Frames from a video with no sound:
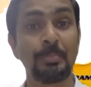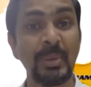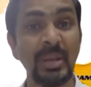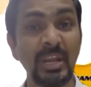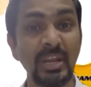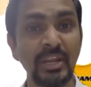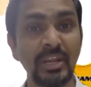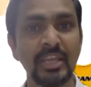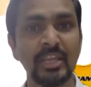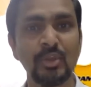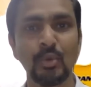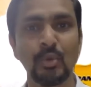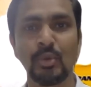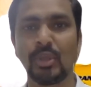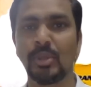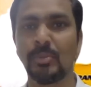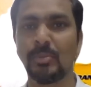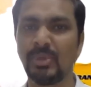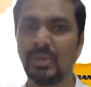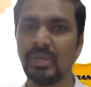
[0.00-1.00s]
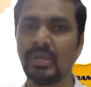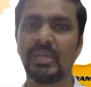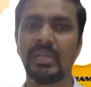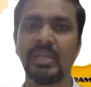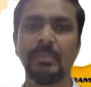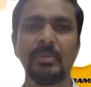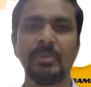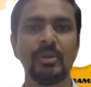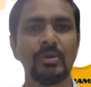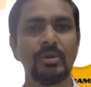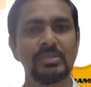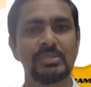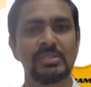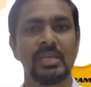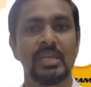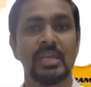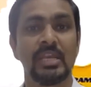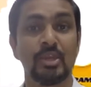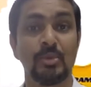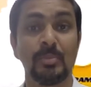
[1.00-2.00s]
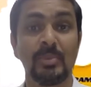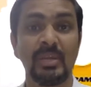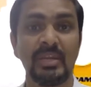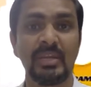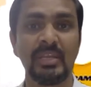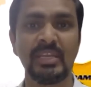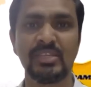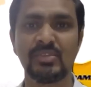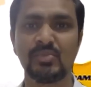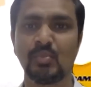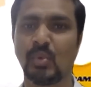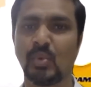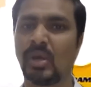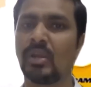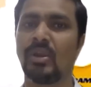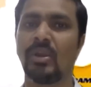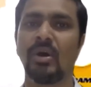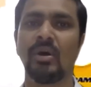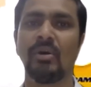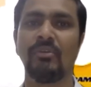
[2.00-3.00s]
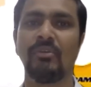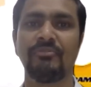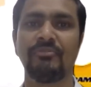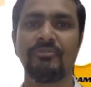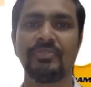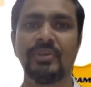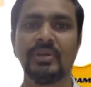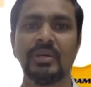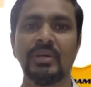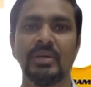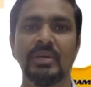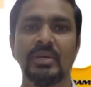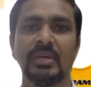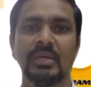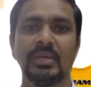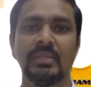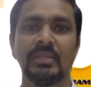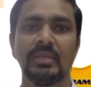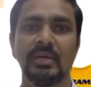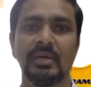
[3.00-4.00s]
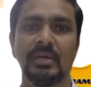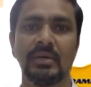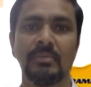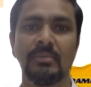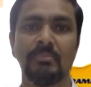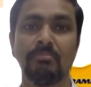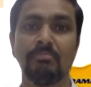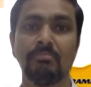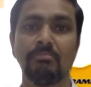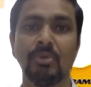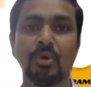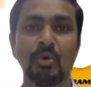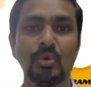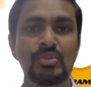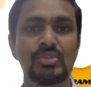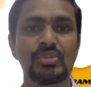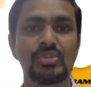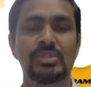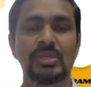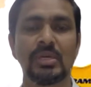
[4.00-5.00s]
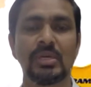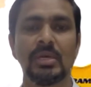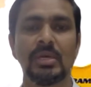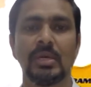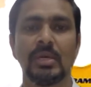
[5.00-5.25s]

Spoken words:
building your immunity, because immunity is one of the most